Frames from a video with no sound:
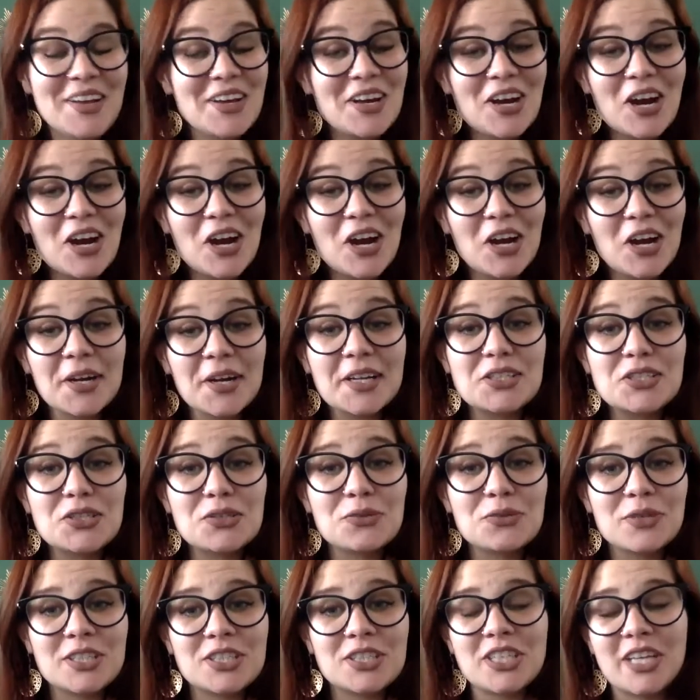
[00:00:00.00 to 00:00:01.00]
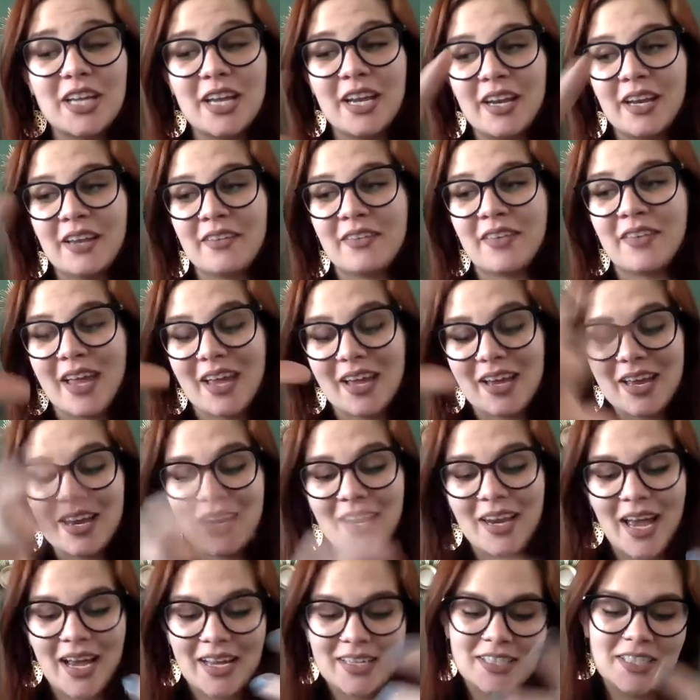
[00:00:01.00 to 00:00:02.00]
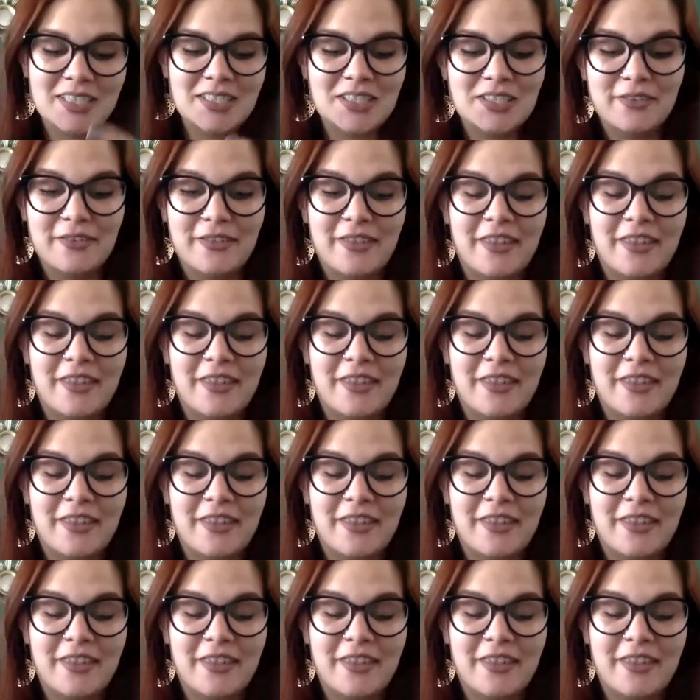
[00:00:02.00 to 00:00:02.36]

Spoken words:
our intuition and like connect it to